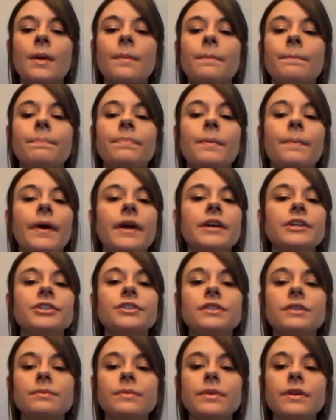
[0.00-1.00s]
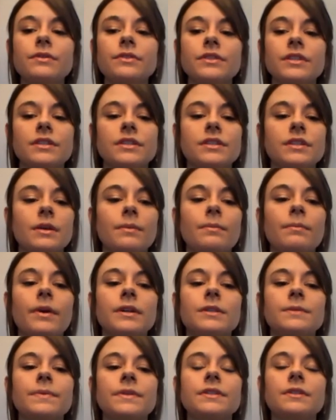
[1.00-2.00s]
the patient's immune system
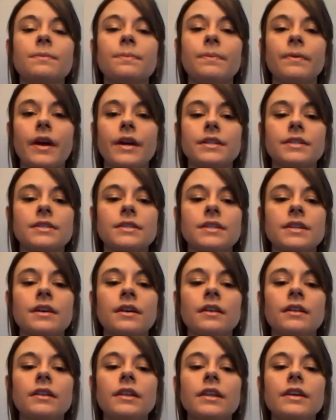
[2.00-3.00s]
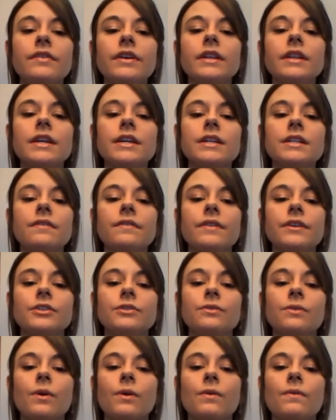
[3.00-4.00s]
must be suppressed, leaving the
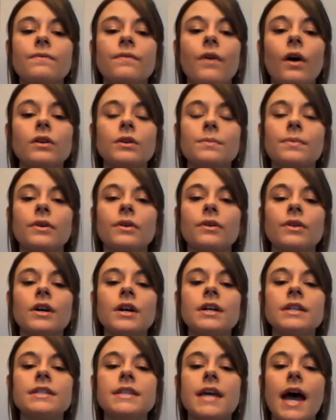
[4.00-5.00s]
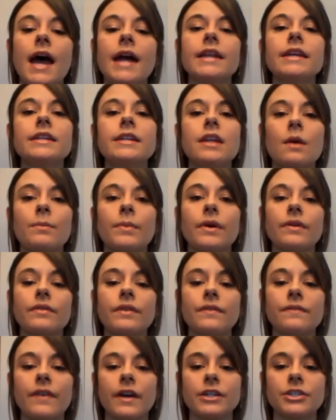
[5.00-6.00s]
individual vulnerable to any number of
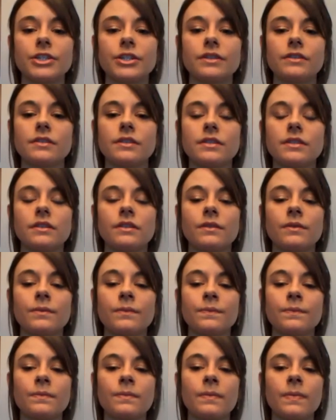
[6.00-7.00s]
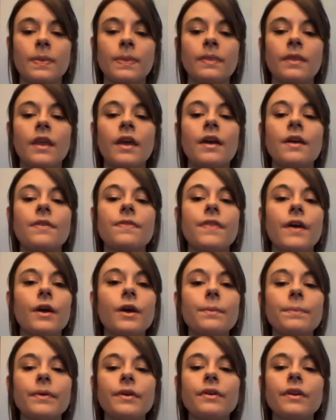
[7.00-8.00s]
infections.
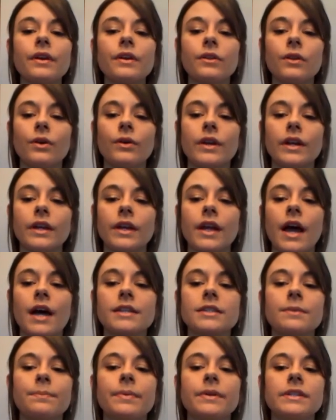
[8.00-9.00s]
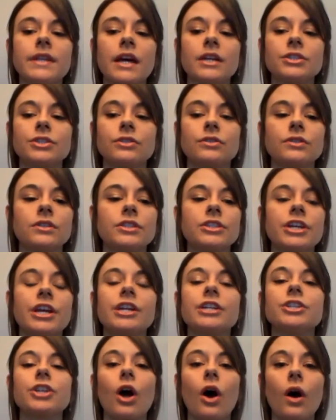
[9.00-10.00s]
Therapeutic cloning has the potential to
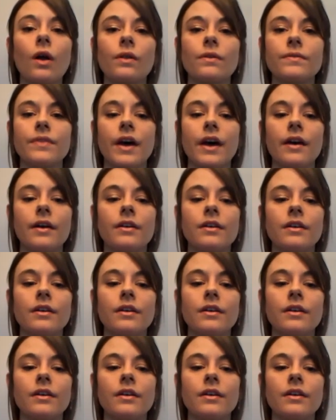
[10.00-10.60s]
change all of that.